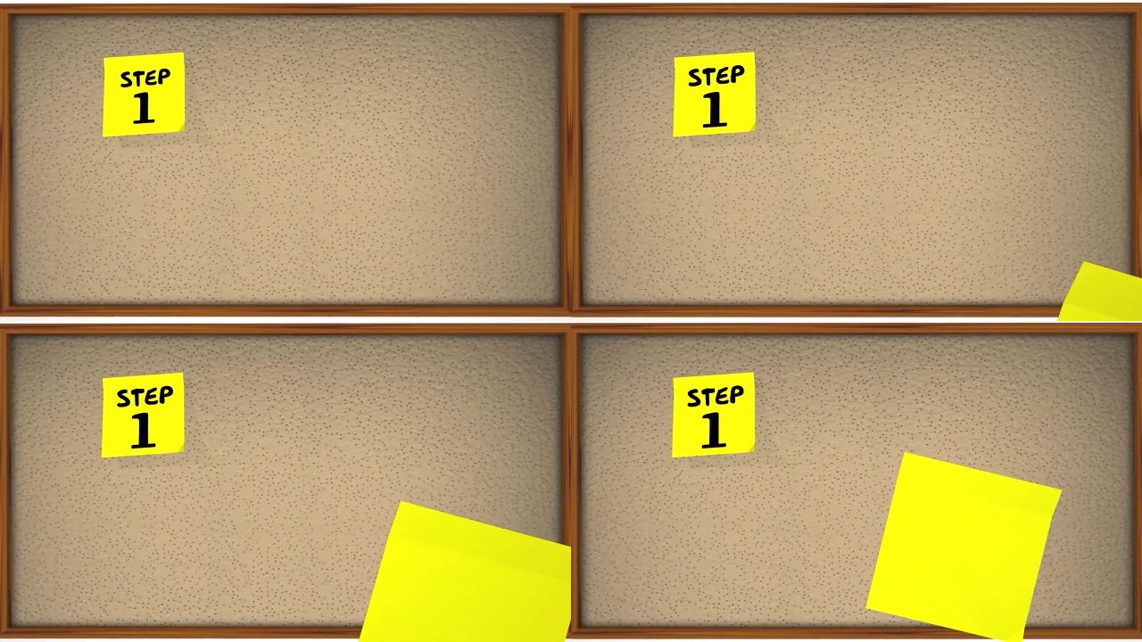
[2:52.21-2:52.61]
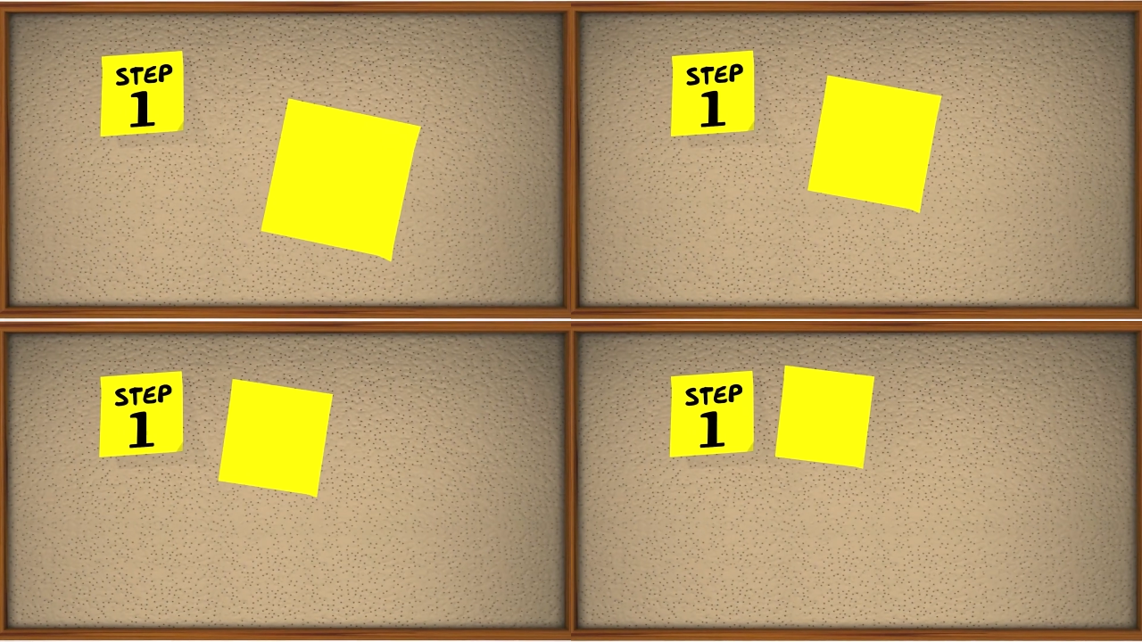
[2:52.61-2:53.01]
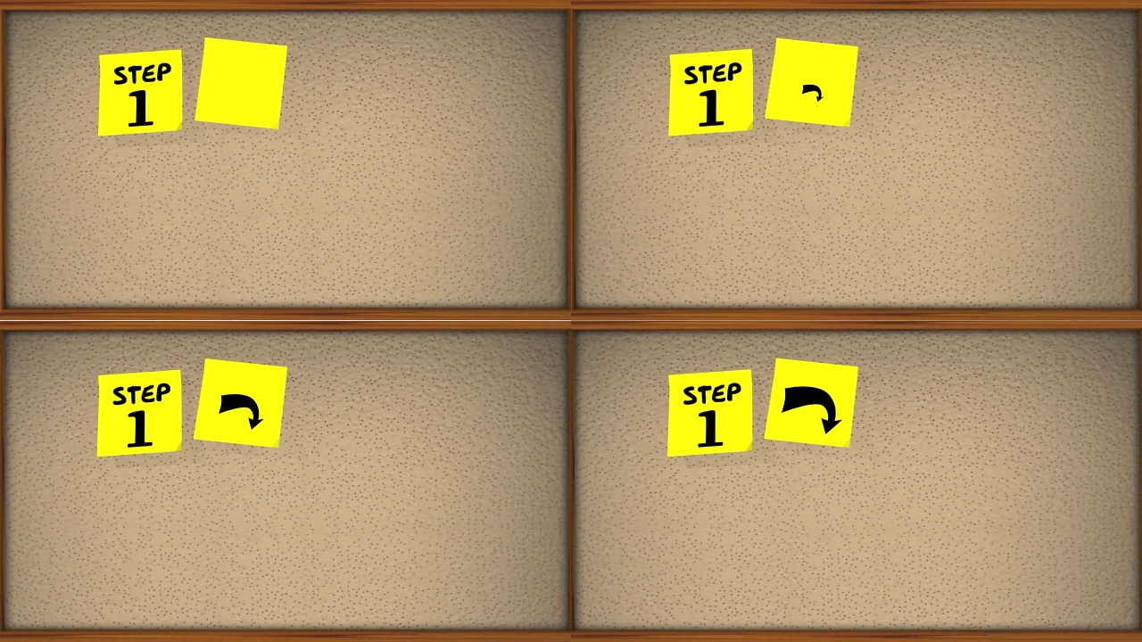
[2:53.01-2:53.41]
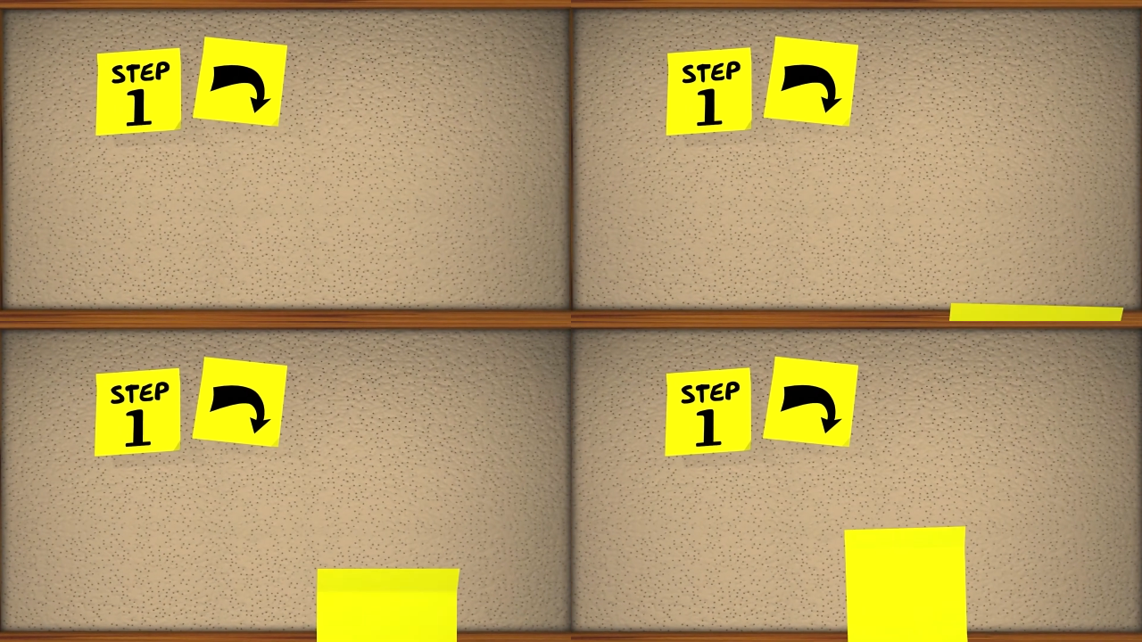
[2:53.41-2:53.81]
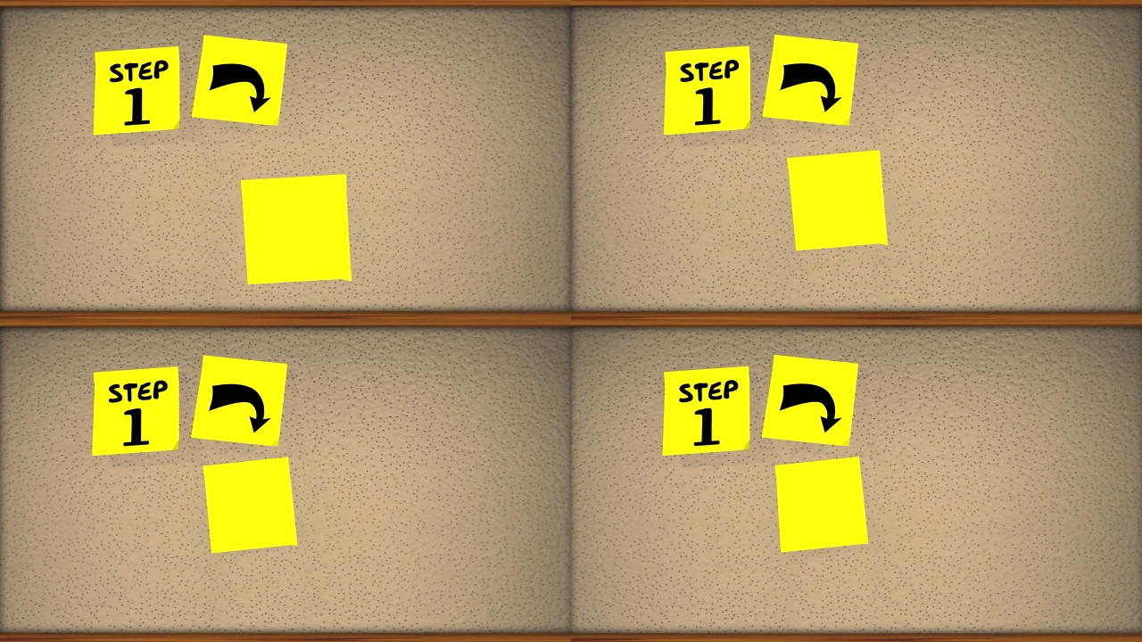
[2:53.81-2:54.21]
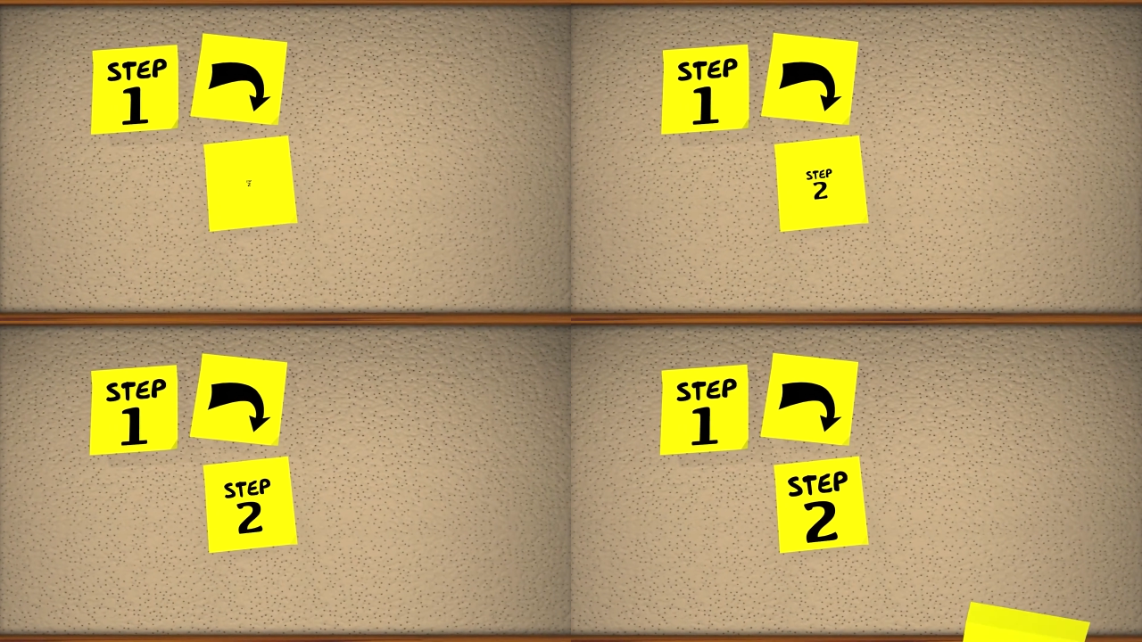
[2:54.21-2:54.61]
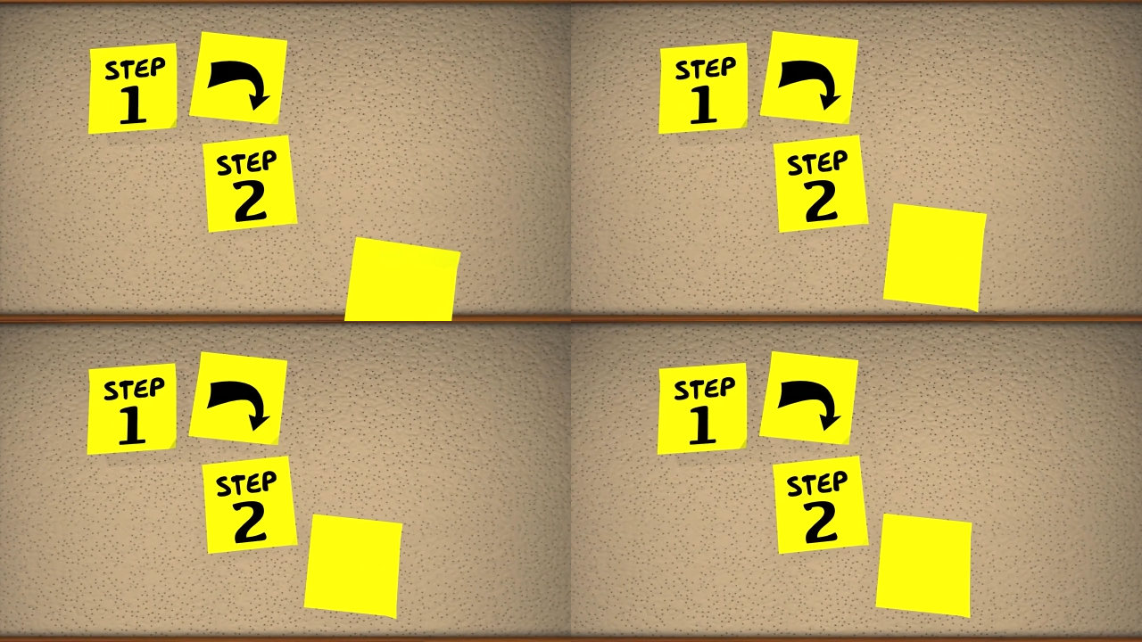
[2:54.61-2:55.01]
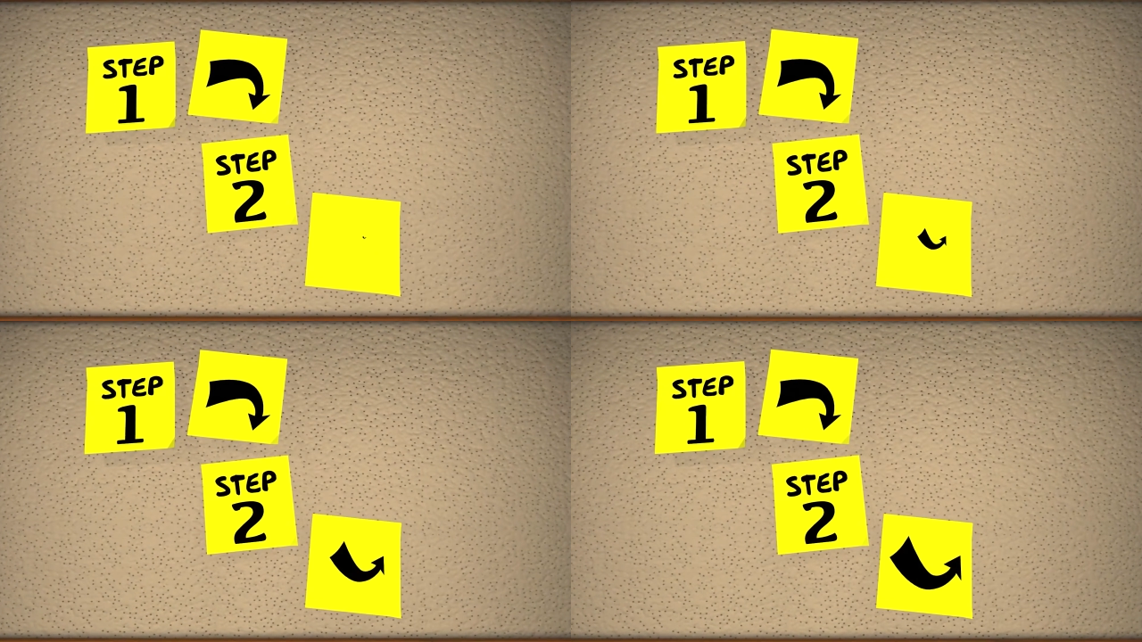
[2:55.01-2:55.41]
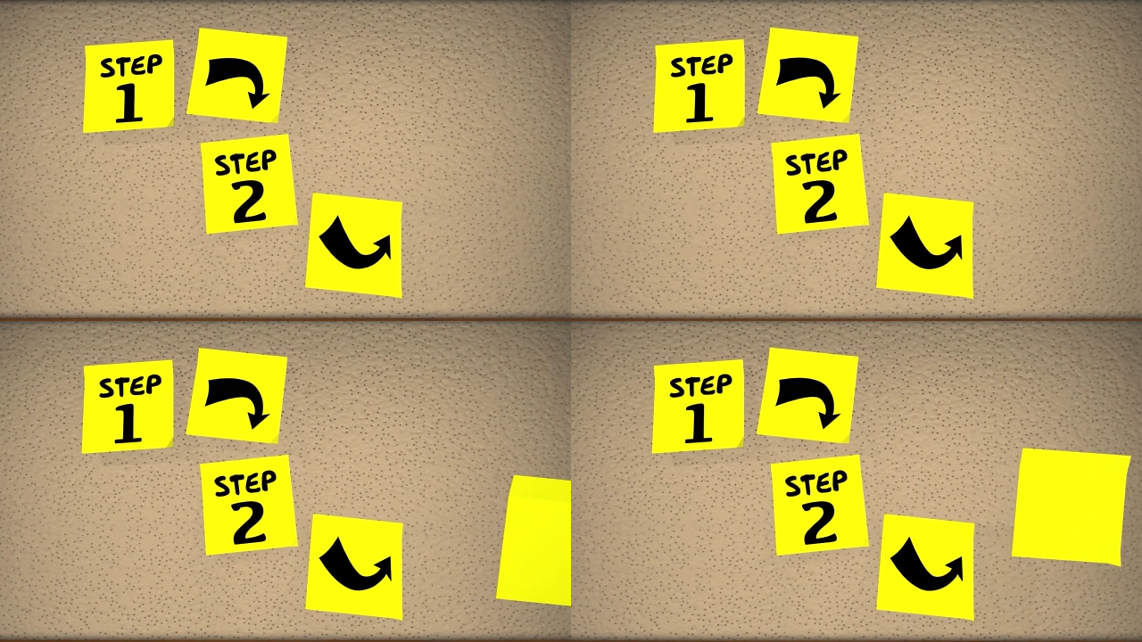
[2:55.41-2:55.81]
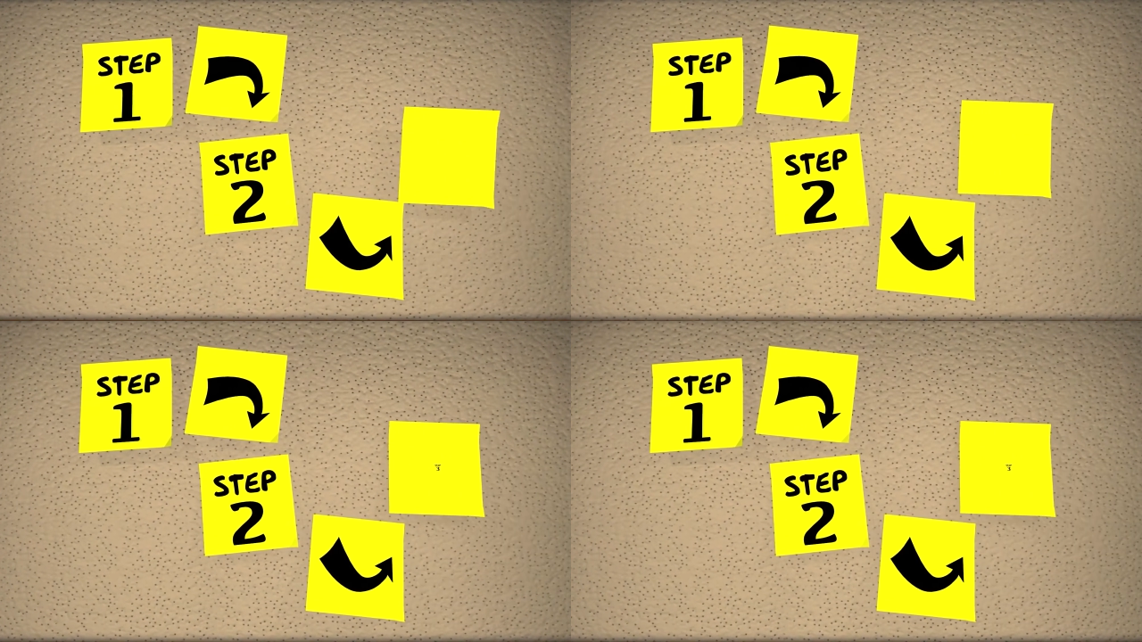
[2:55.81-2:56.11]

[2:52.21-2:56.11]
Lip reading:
Nobody's mouth can be seen.